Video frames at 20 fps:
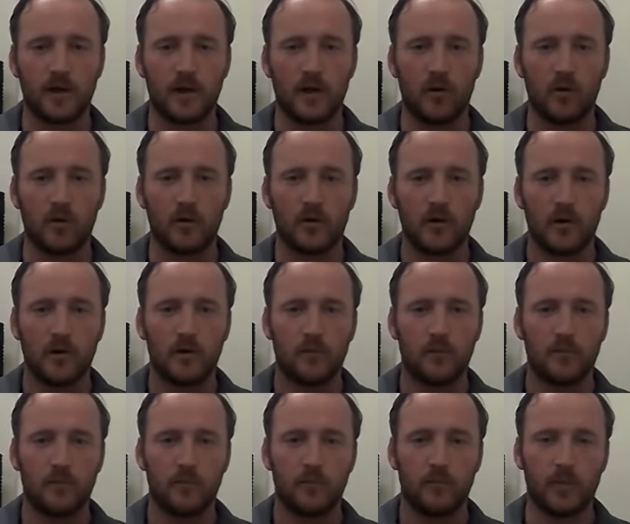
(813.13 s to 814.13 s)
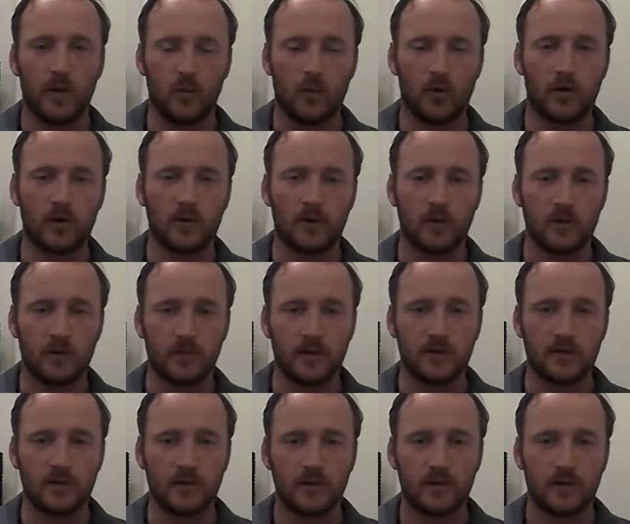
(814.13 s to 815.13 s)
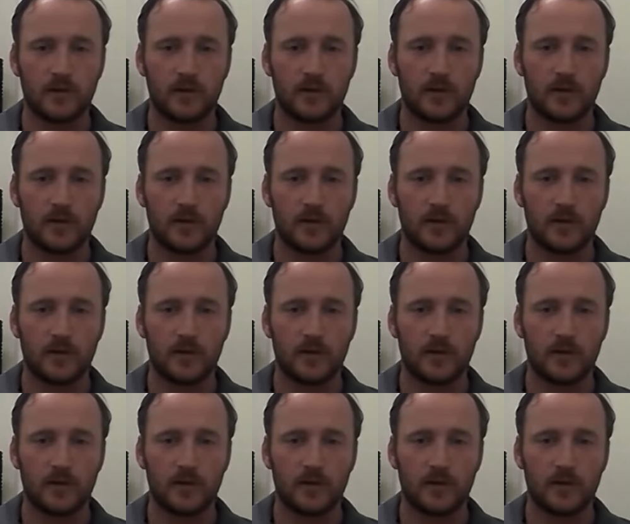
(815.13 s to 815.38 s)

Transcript: hour by working on your business.